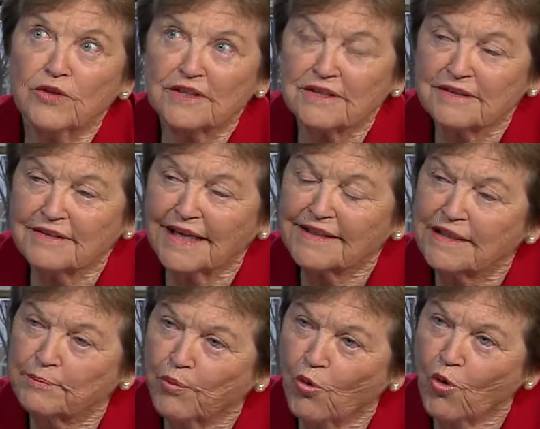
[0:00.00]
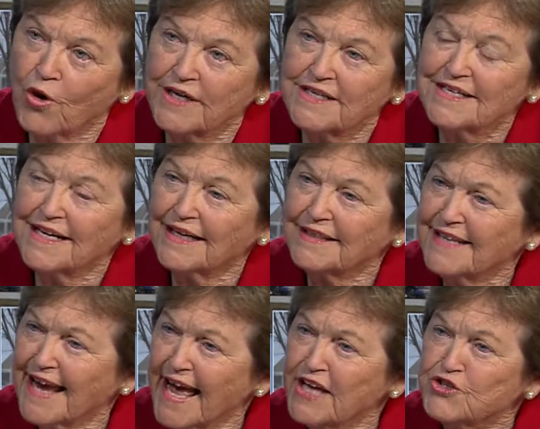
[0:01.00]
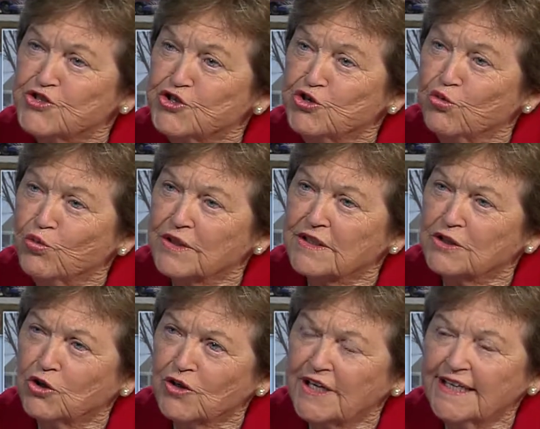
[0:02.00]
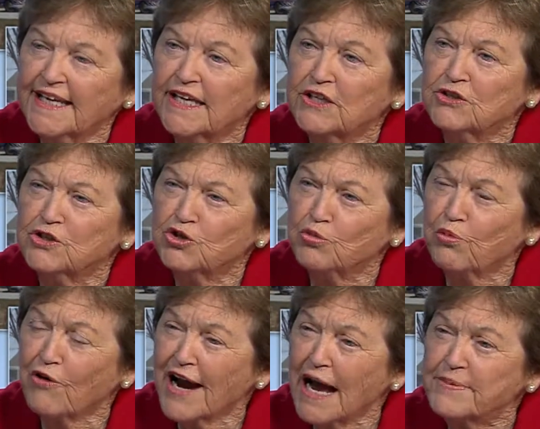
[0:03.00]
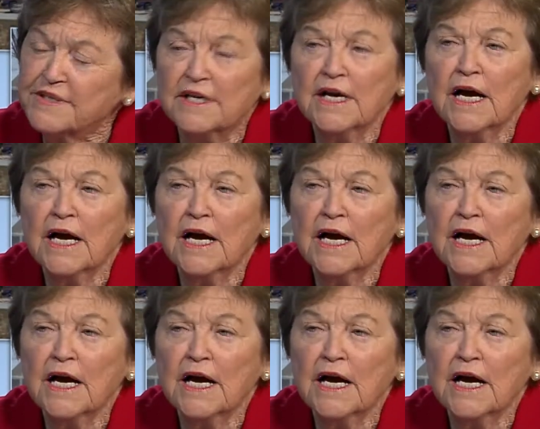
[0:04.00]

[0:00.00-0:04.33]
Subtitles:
that the board tasked you with looking into perhaps